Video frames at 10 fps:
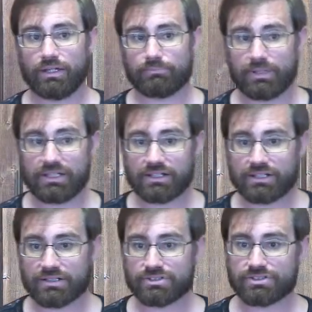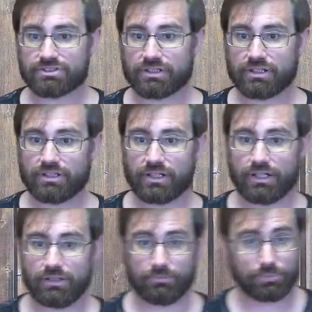Because
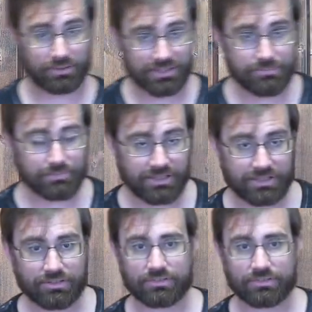believe me,